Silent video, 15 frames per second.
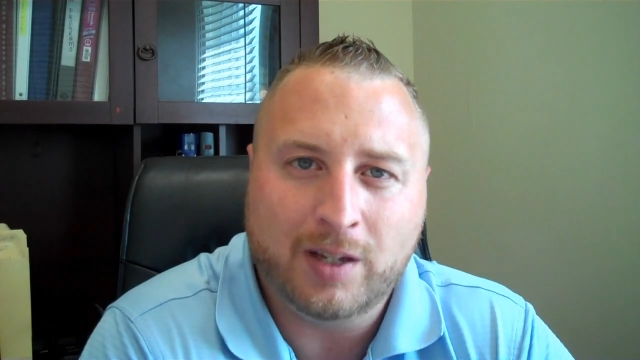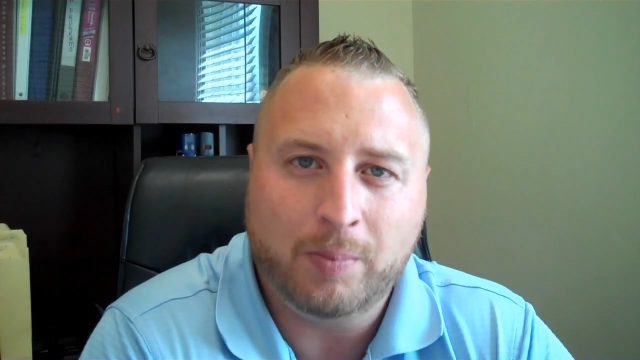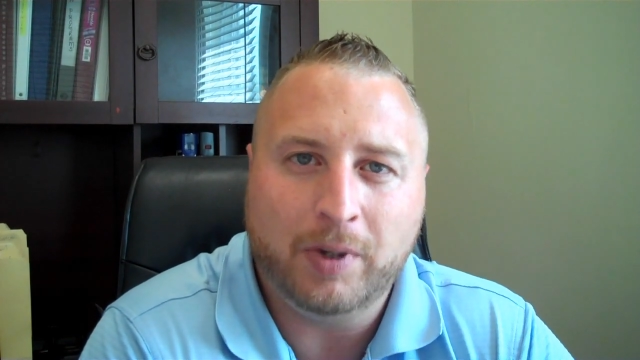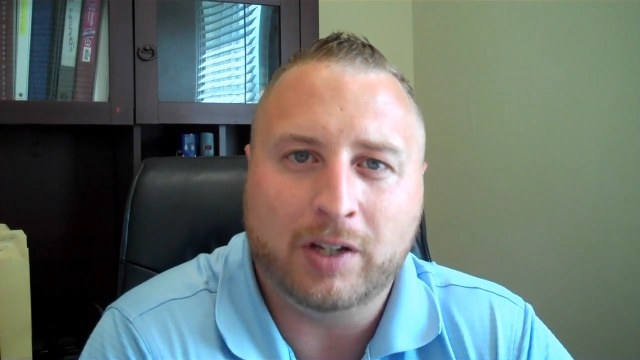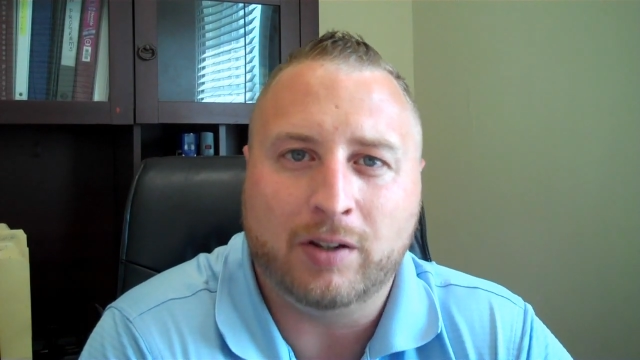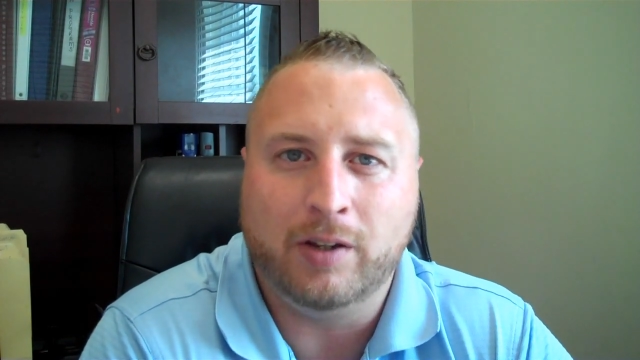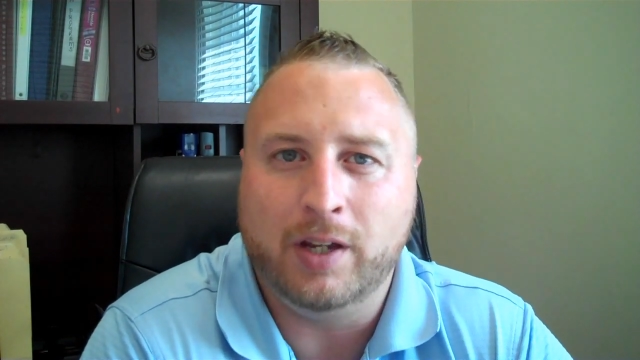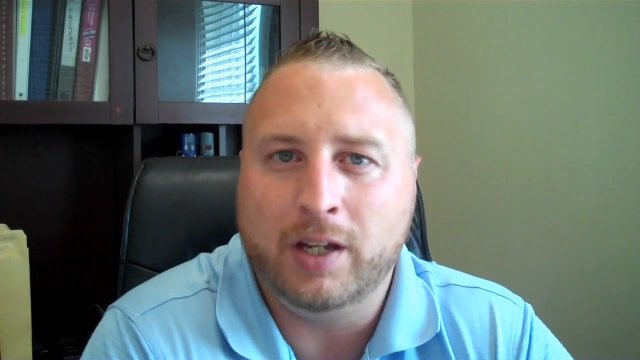
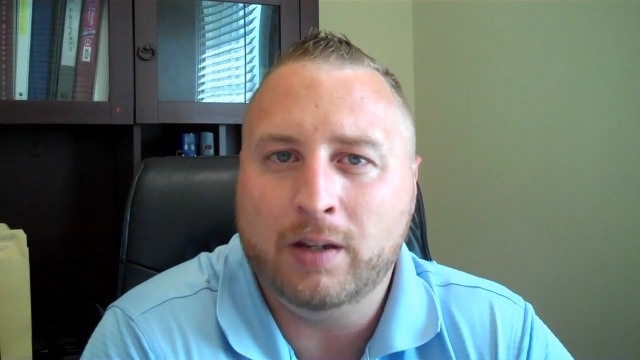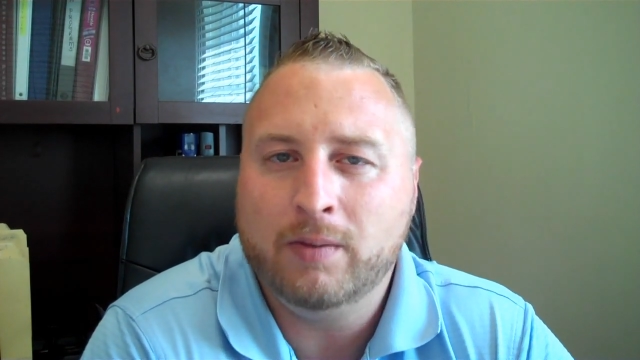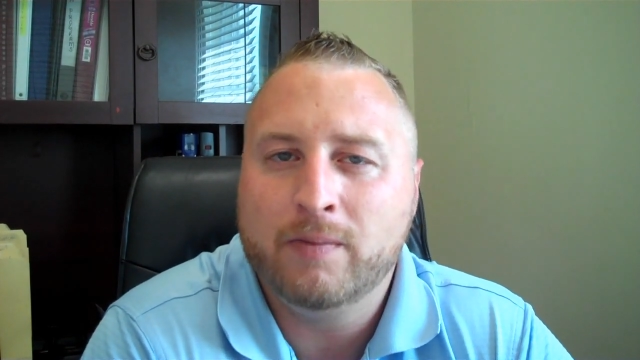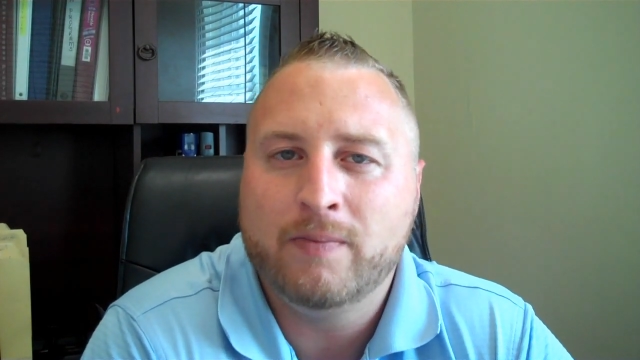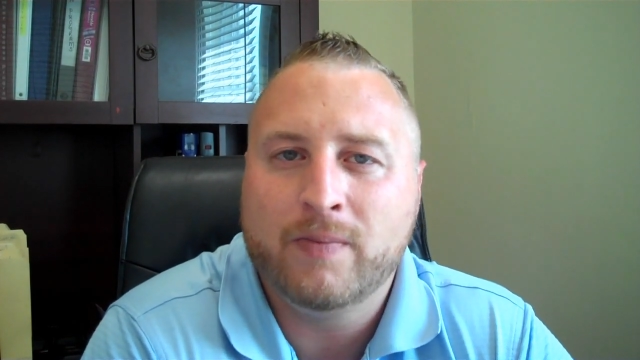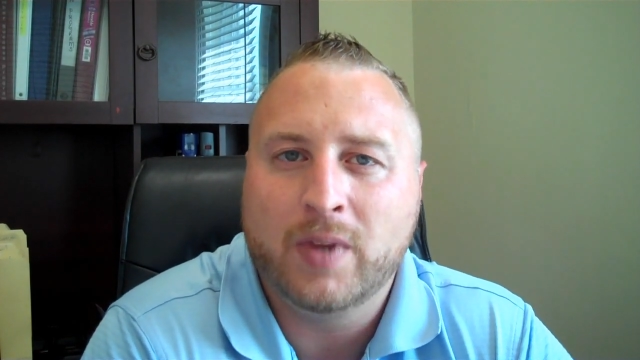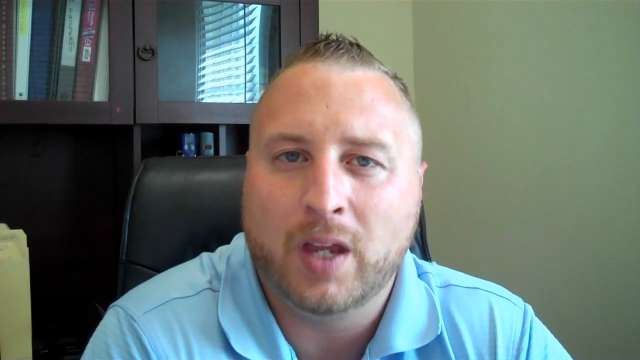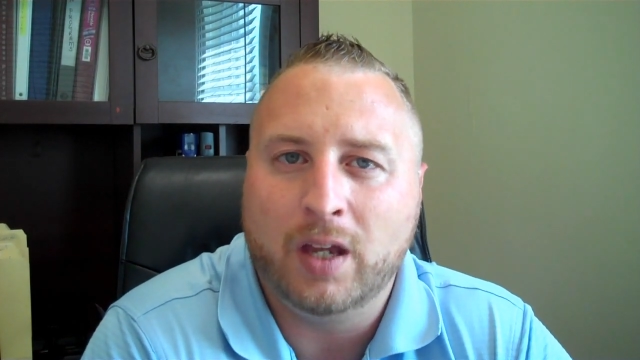typically,
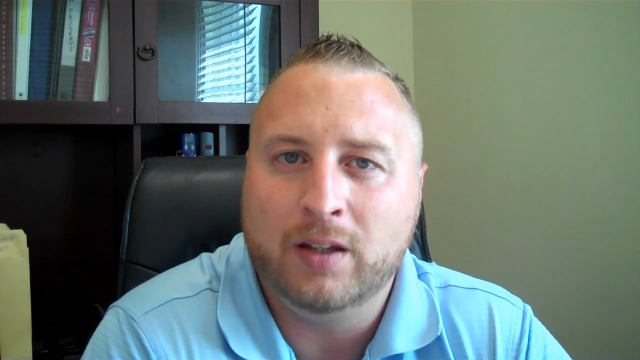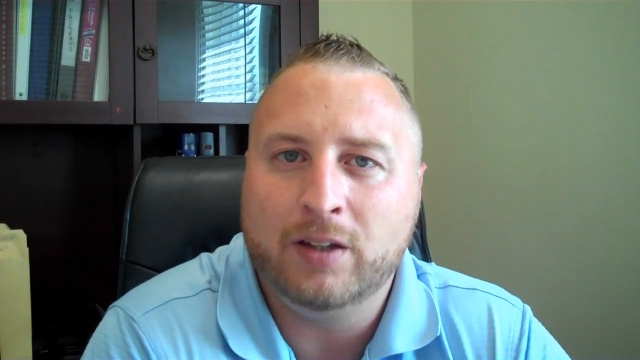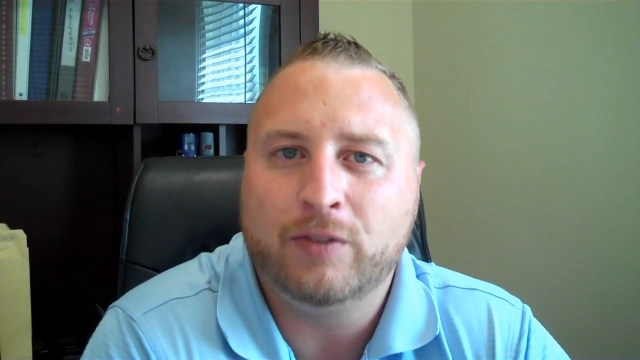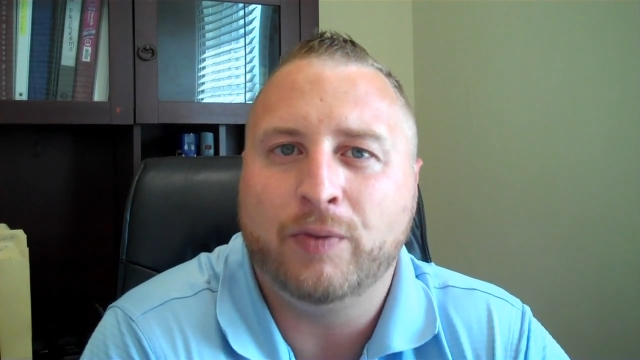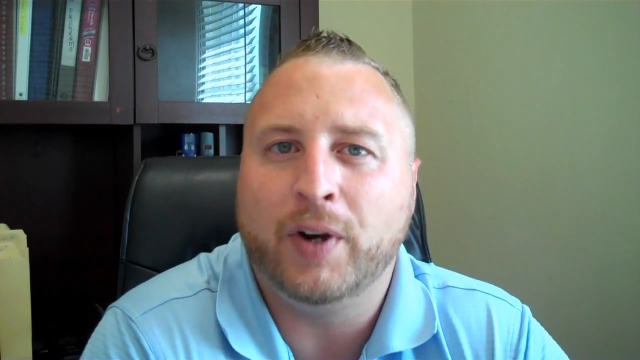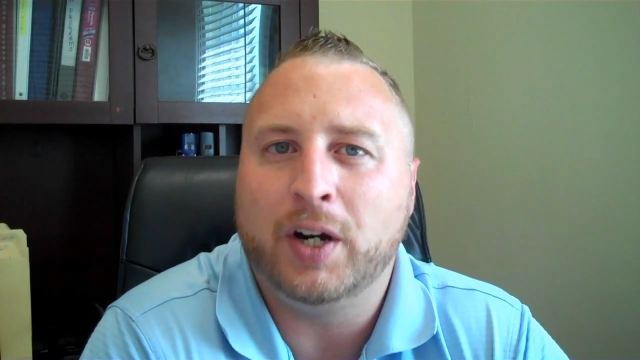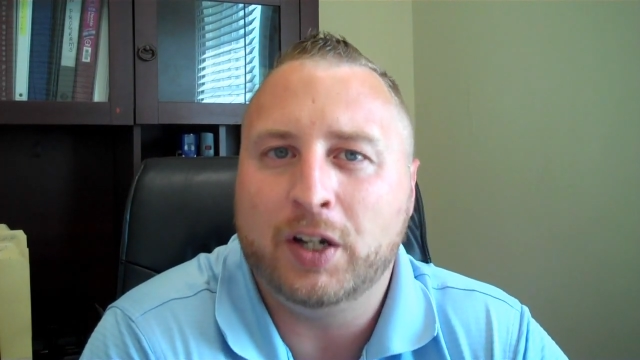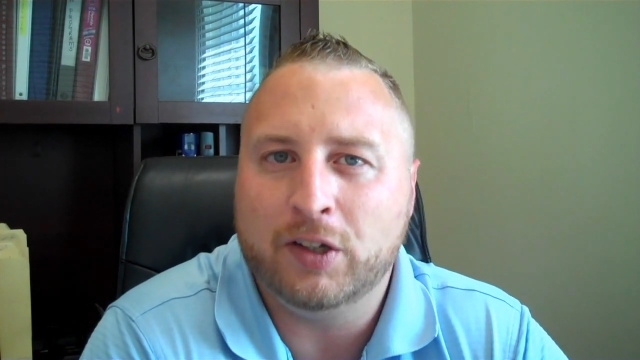and
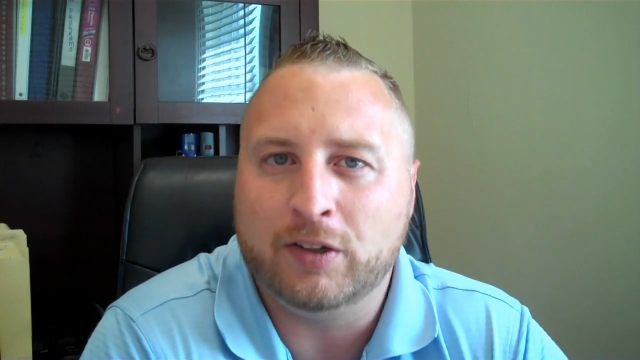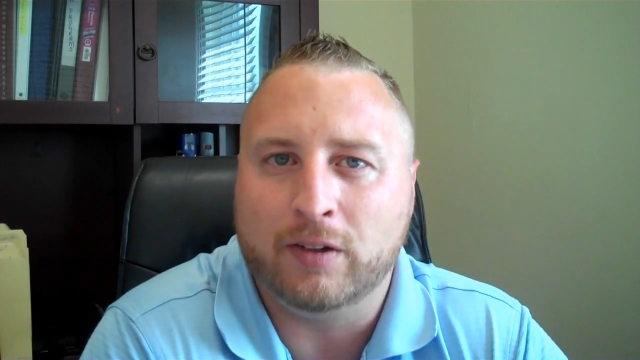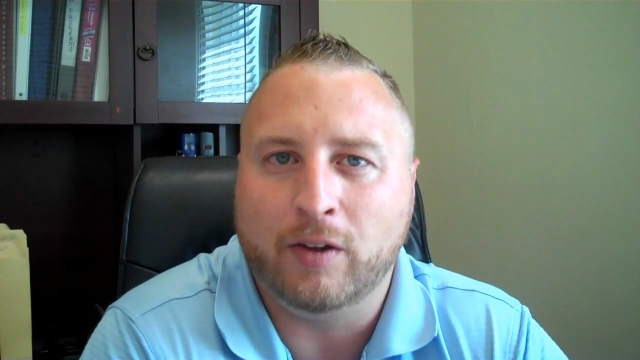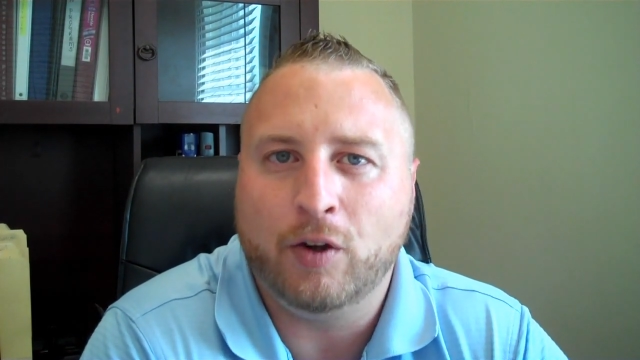this varies